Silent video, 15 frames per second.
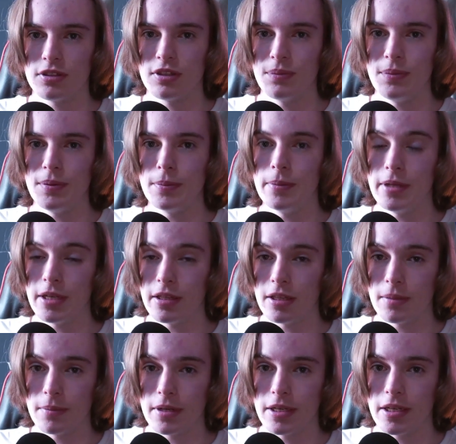a bit bigger
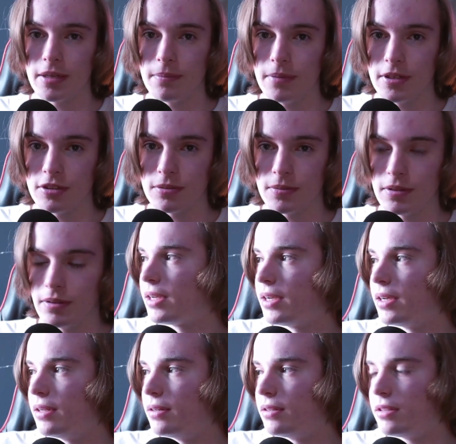than my head measurement,
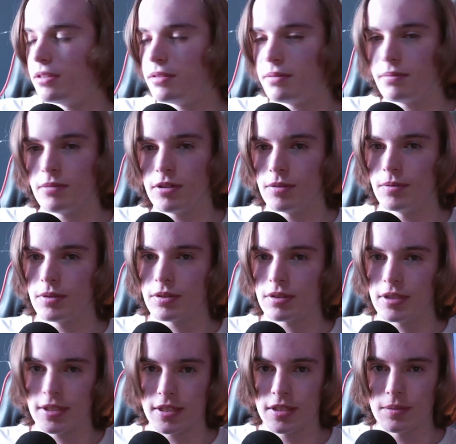and it
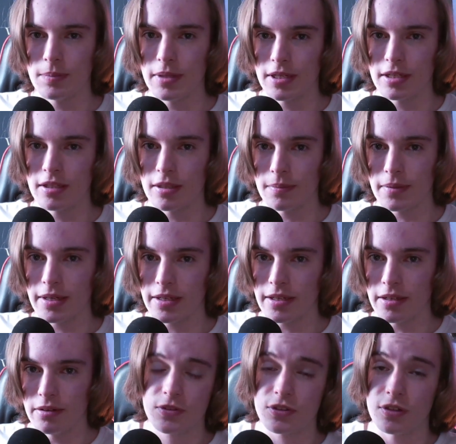obviously is bigger than my
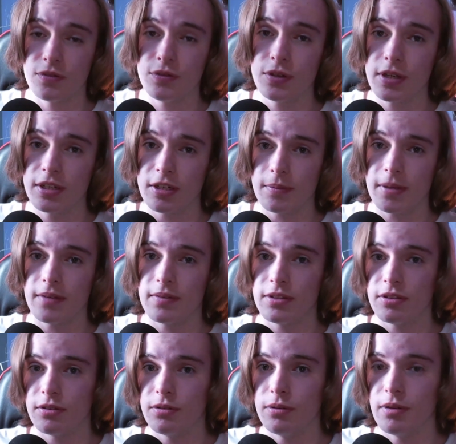head. So if you end up having
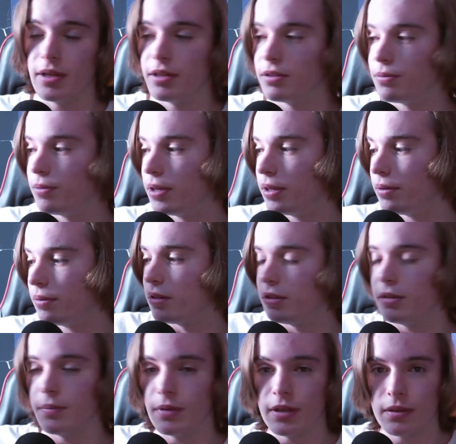to do that as well, then
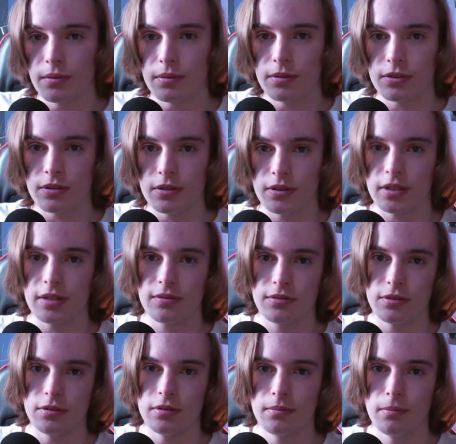you might also have
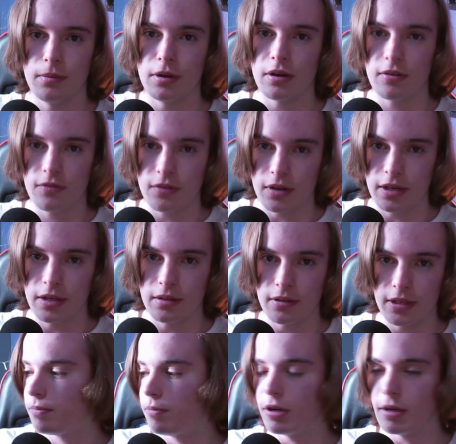to modify it,
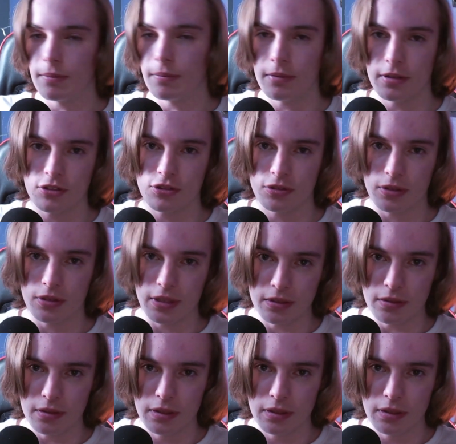like what I'm going to try and do.